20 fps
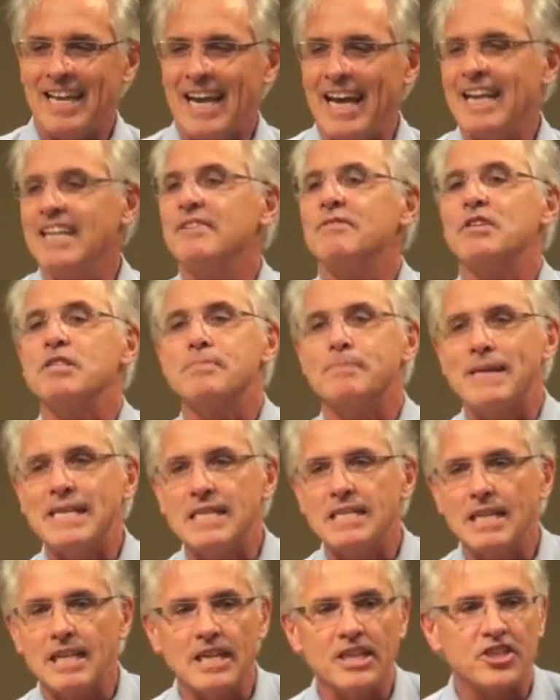and it was
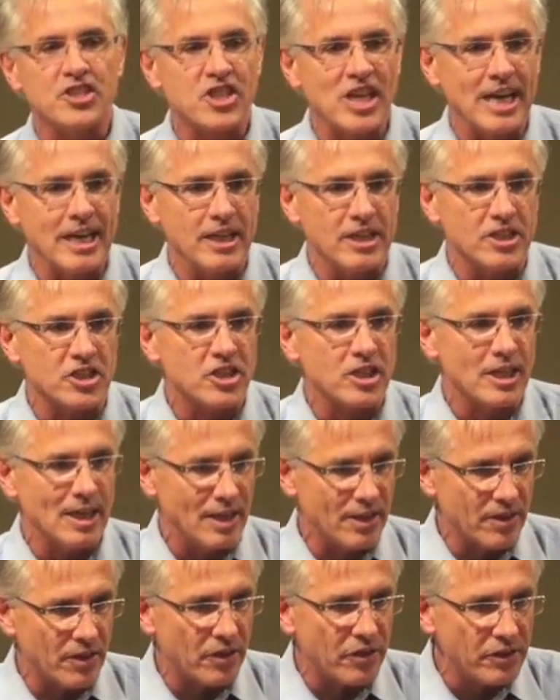basically change.
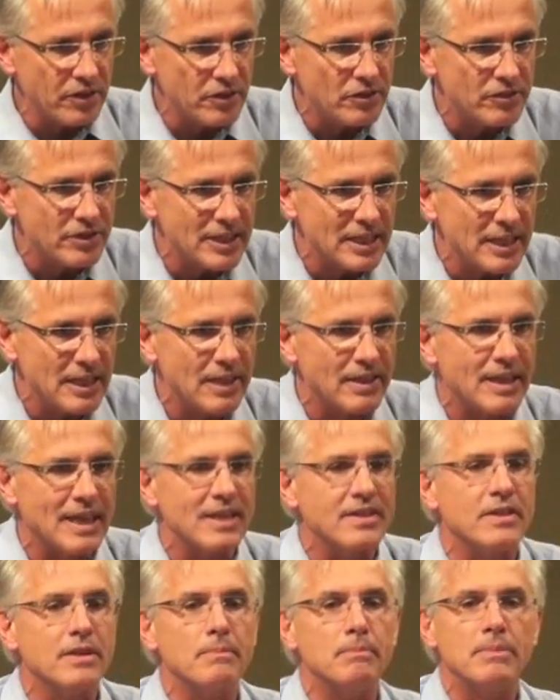Yeah? The theory
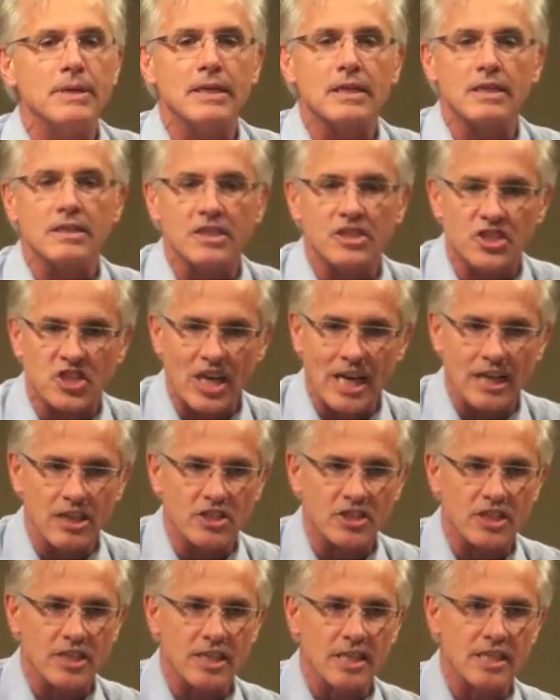that the bigger the
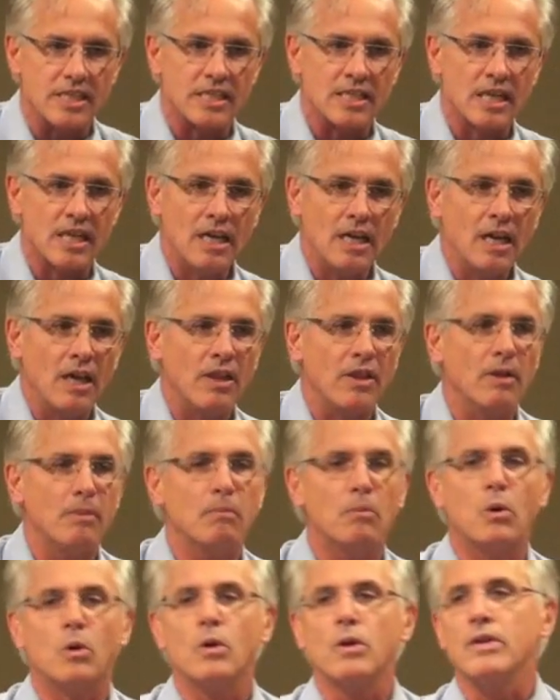change is, the
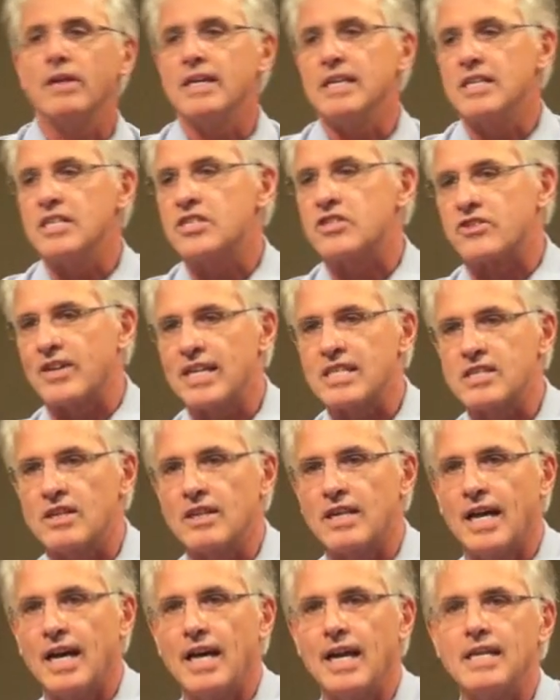more there's stress
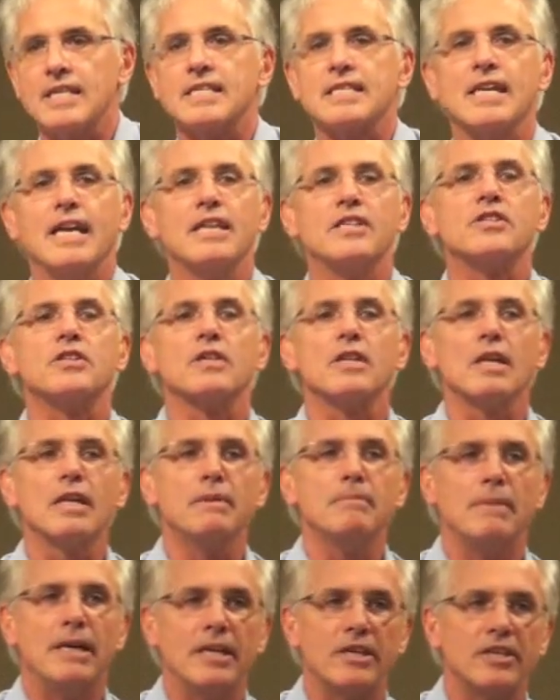on us, and
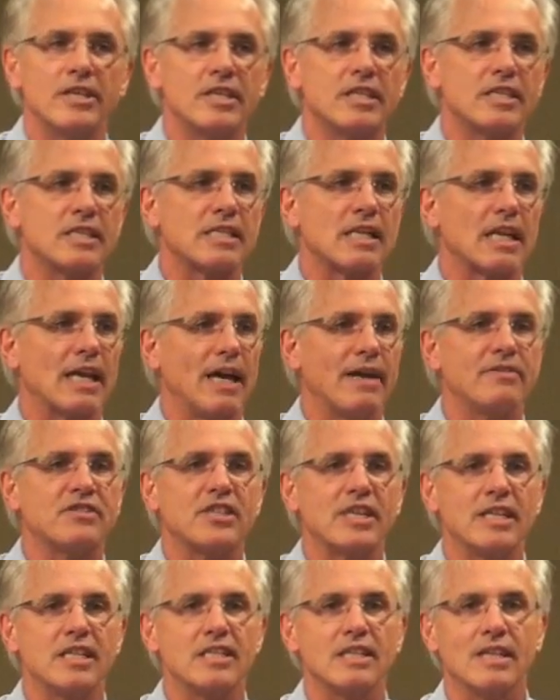certainly marriage is a
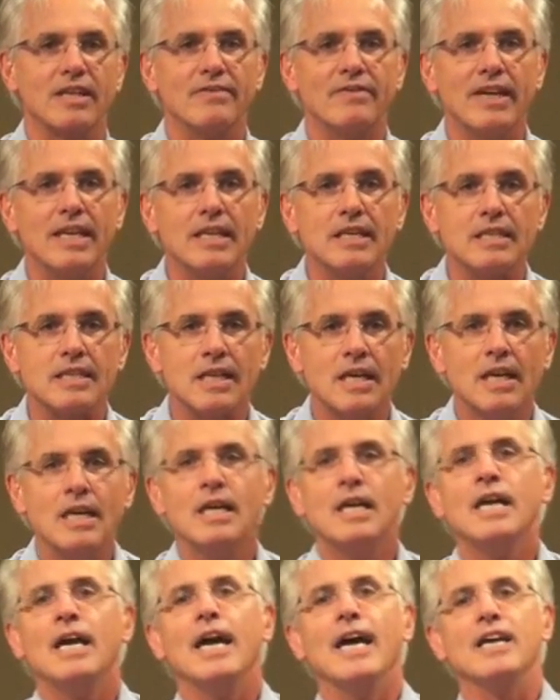life-changing event.
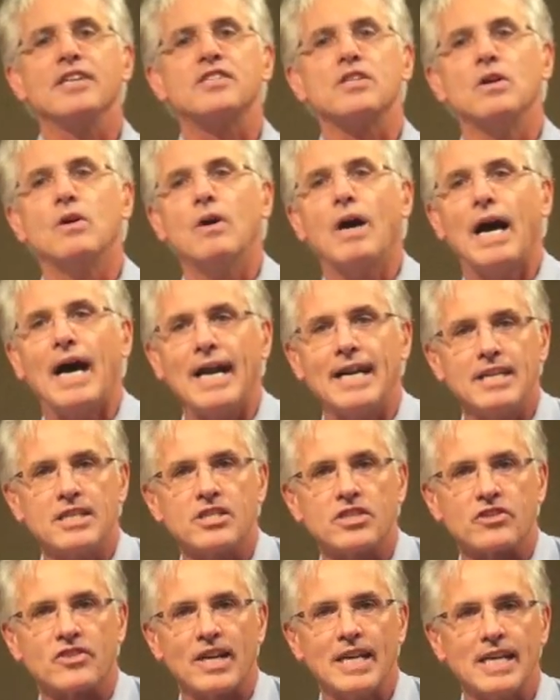So high
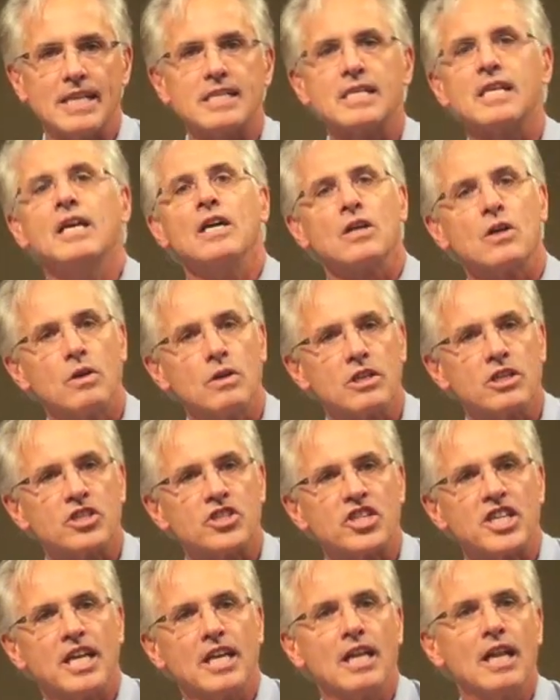stress, going to
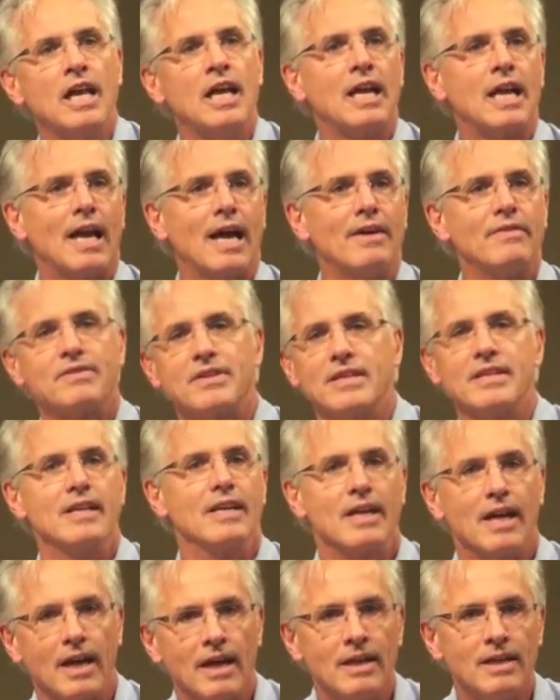jail, life,
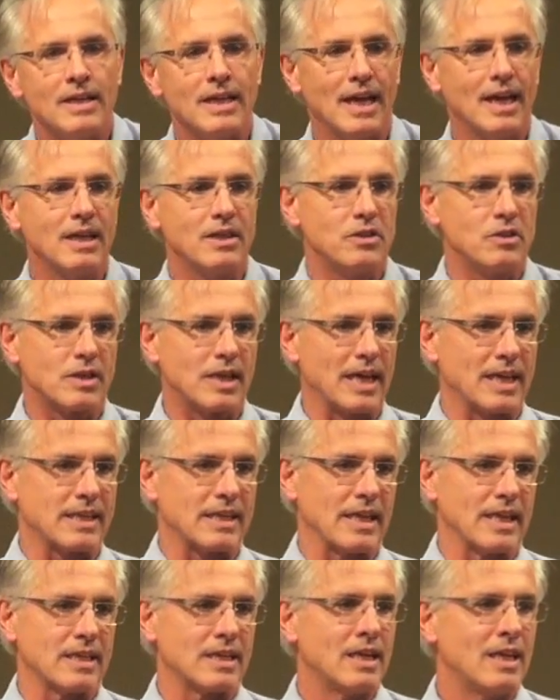yeah? You
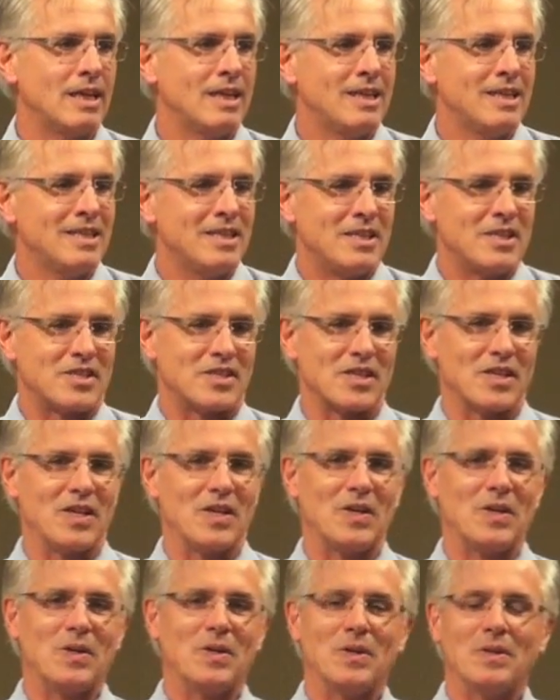get that.
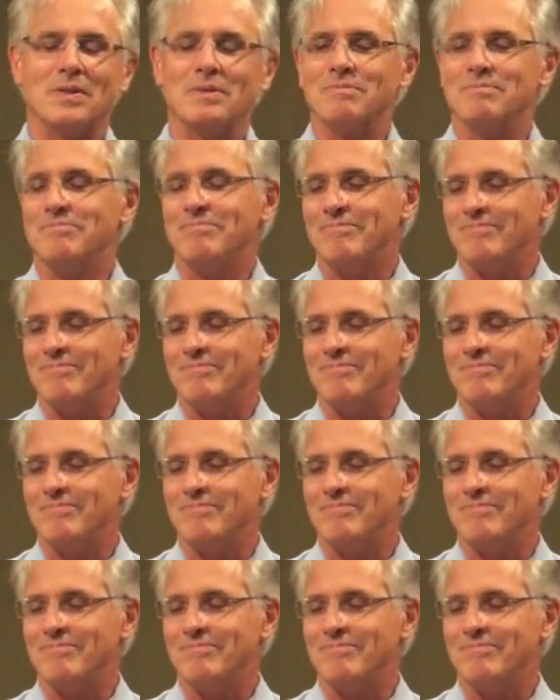So